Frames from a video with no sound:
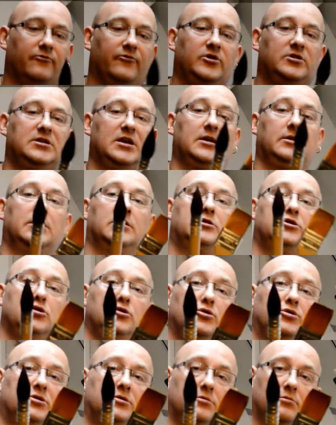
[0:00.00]
you take
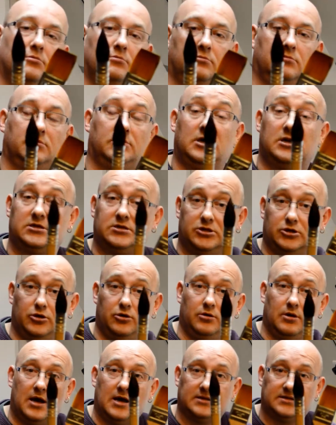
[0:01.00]
this
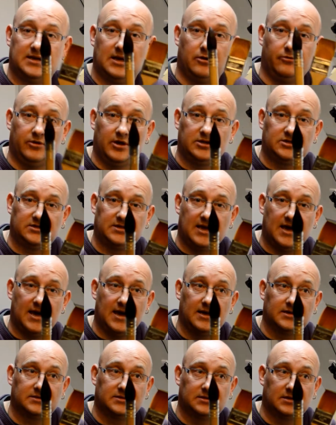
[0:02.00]
two, I sell this set
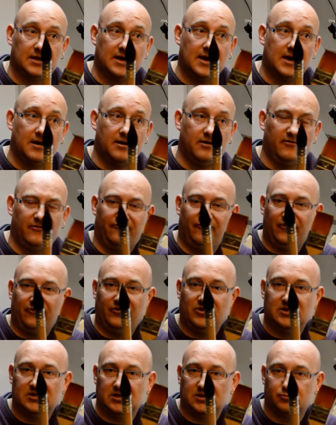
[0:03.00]
as
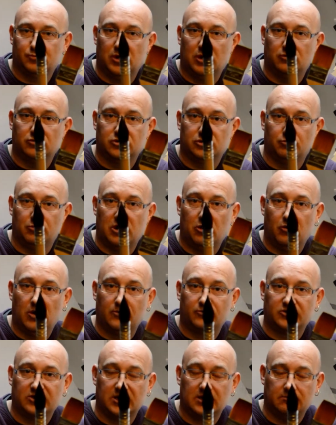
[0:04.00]
£56 on my
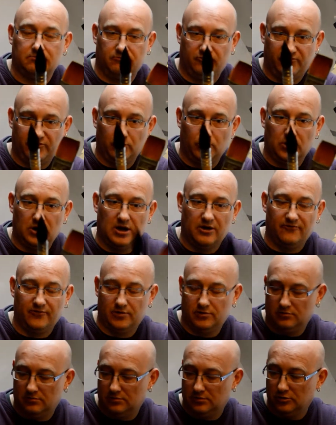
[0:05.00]
website if you want to have
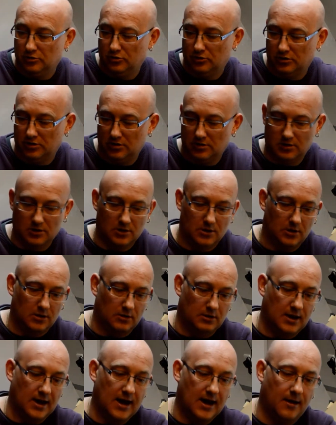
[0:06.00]
a look.
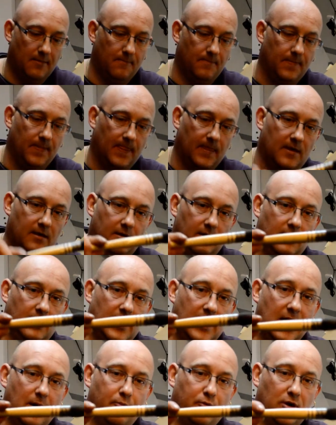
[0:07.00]

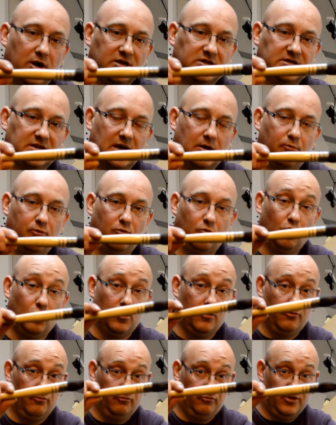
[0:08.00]
I priced up what
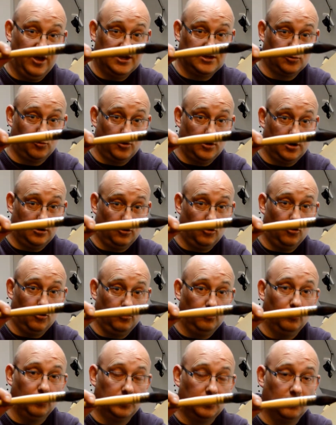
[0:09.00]
this one
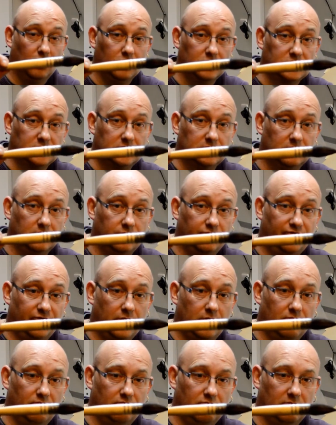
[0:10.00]
alone would cost
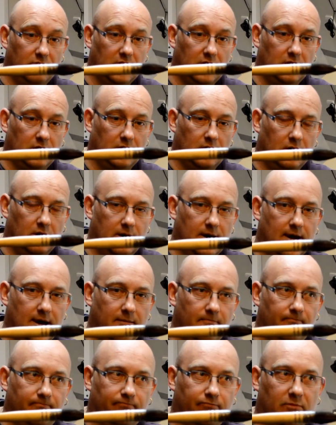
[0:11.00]
from,
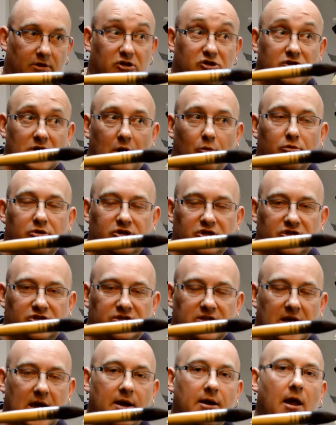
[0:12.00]
shall we just
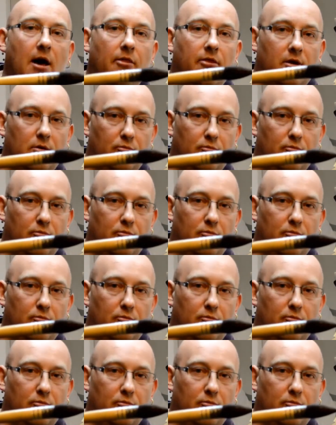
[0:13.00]
say, another